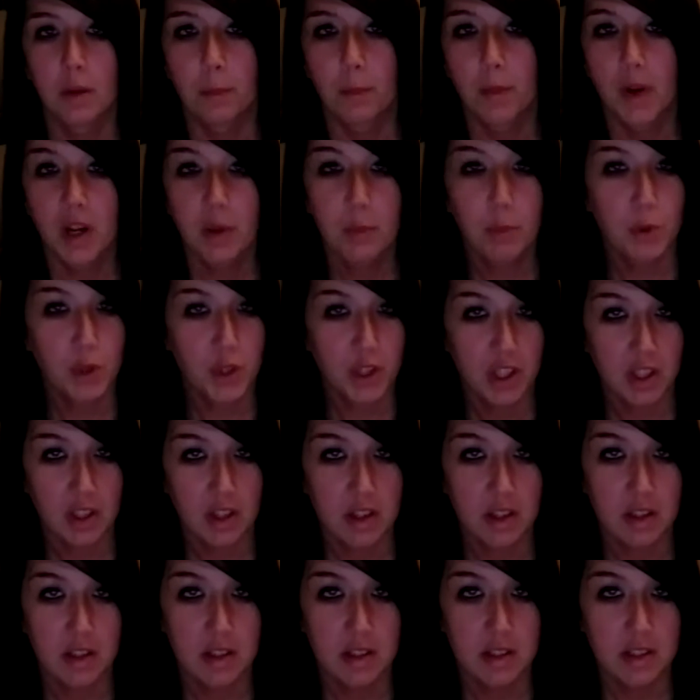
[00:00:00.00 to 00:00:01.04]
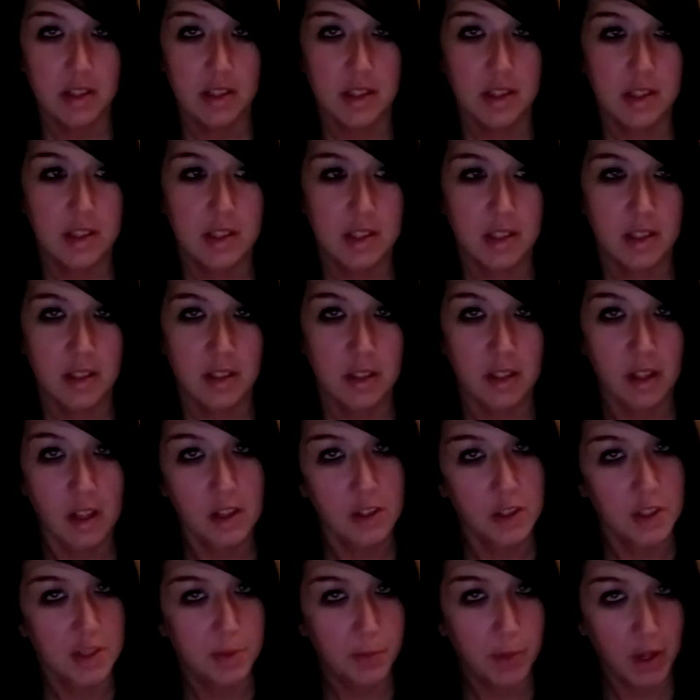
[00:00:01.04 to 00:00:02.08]
My book is not
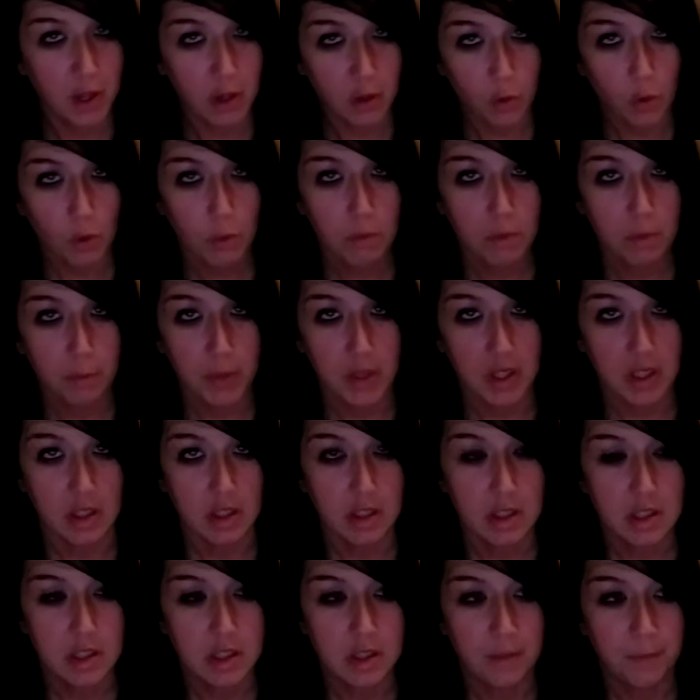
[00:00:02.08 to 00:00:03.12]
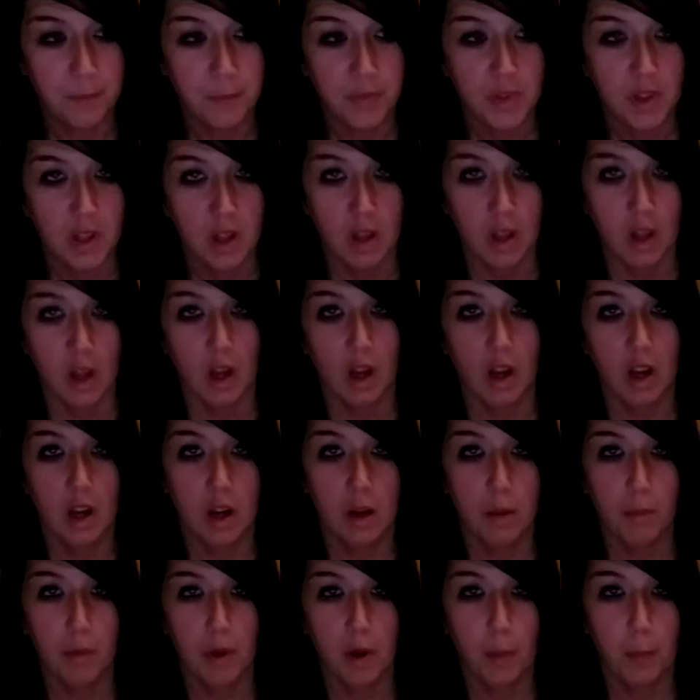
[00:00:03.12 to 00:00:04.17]
just paranormal based,
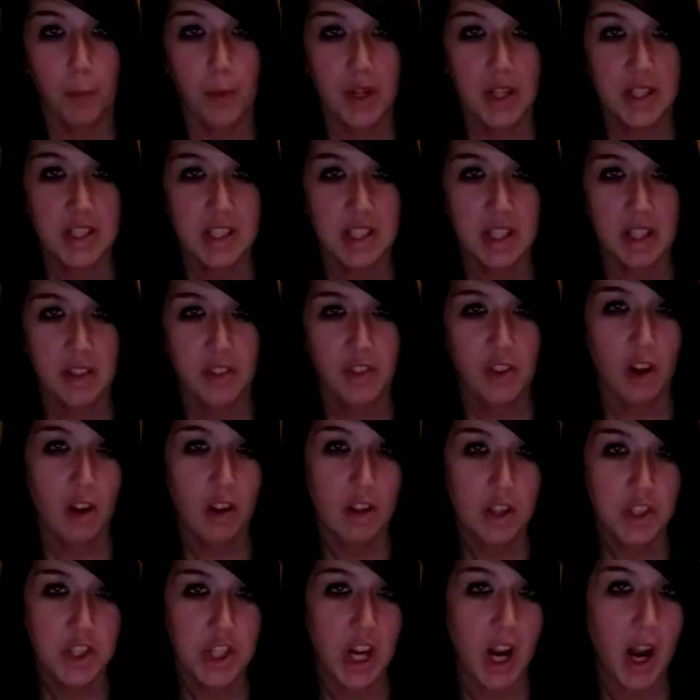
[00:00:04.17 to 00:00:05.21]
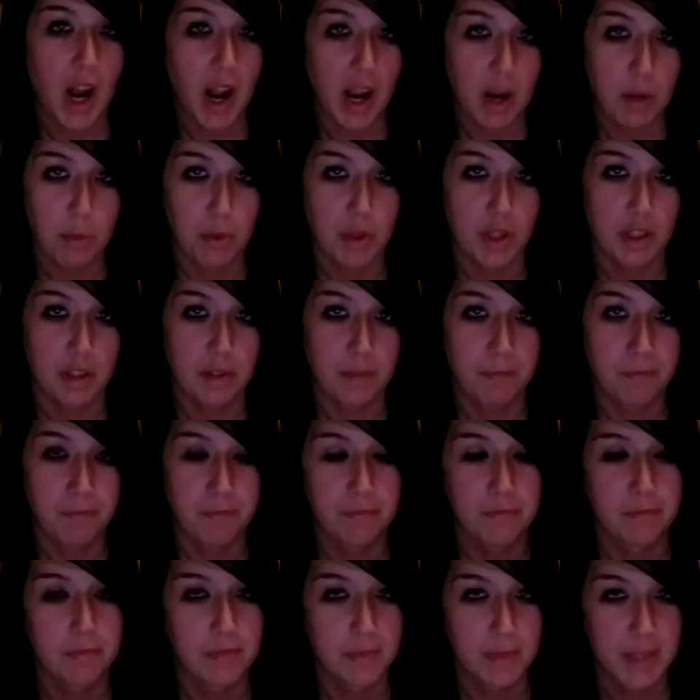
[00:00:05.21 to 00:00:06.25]
um, but it's an anthology hybrid.
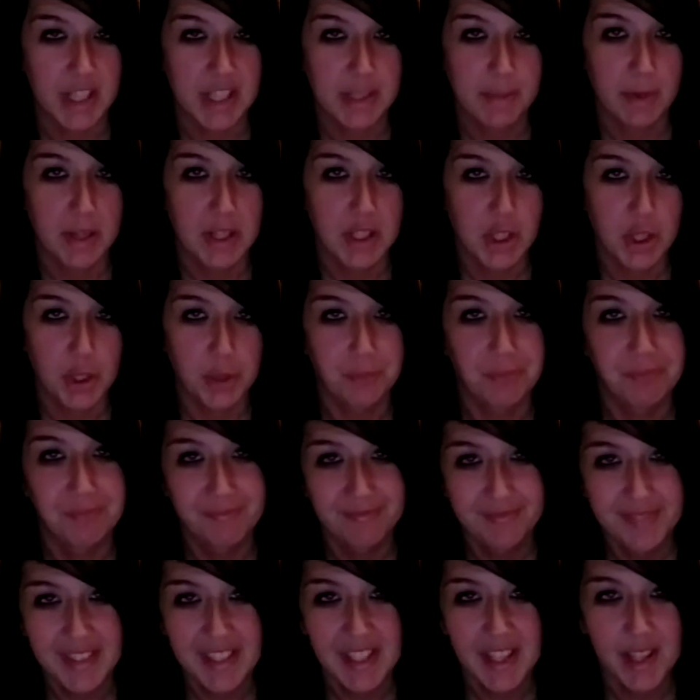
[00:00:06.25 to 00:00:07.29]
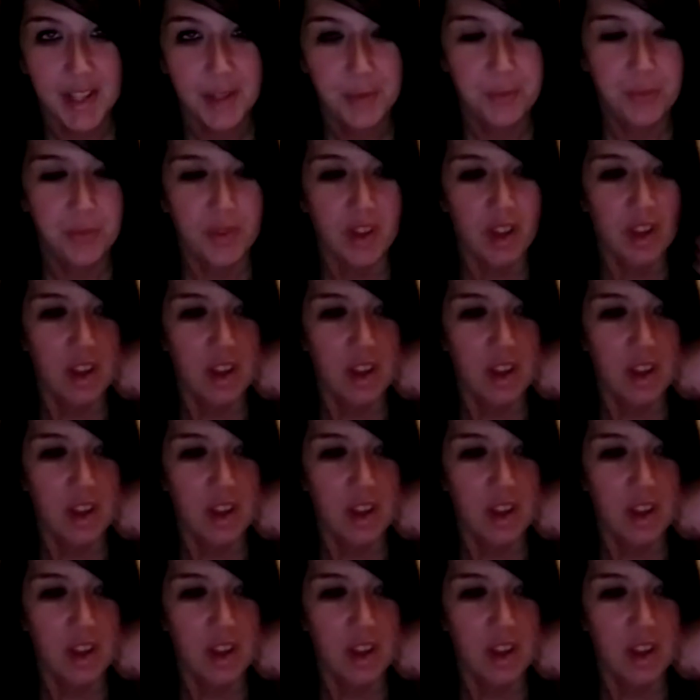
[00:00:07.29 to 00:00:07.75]
That's my term. Yay.